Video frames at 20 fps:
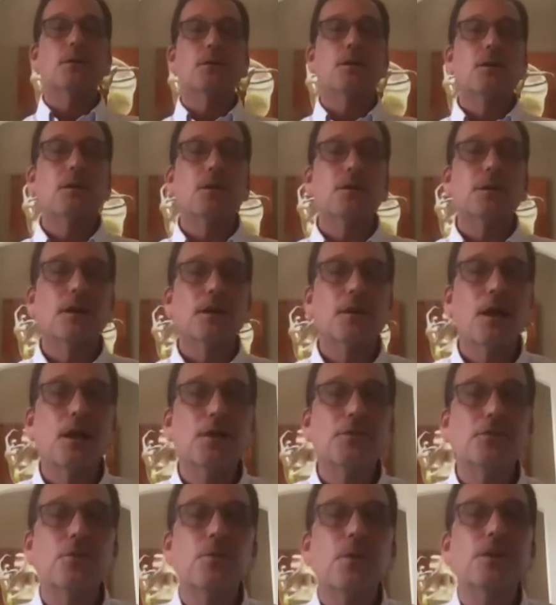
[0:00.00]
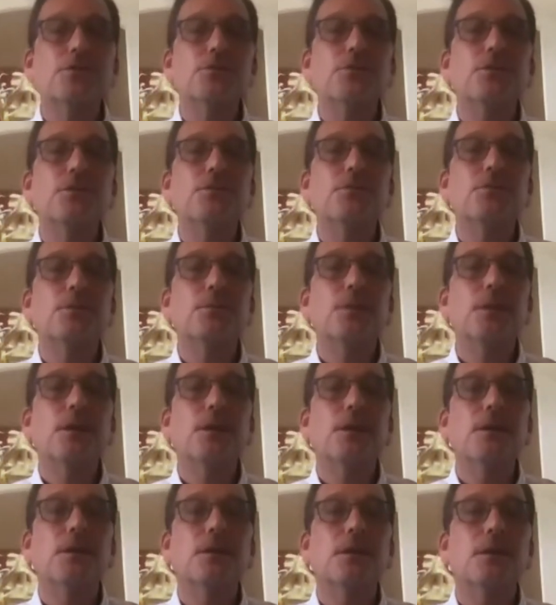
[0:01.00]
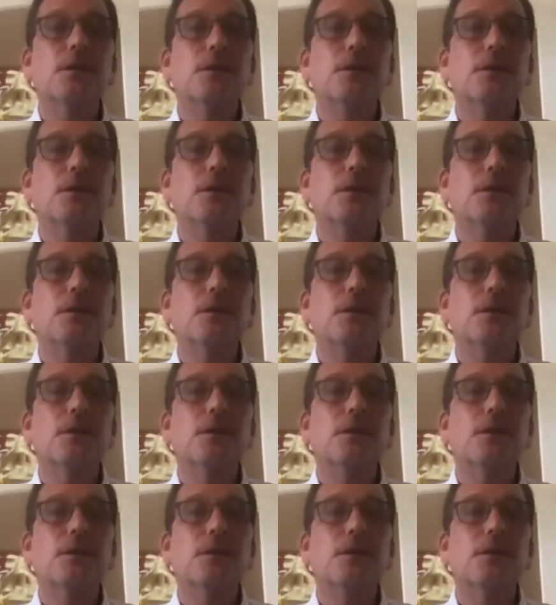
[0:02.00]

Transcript: Okay, last question, if we may.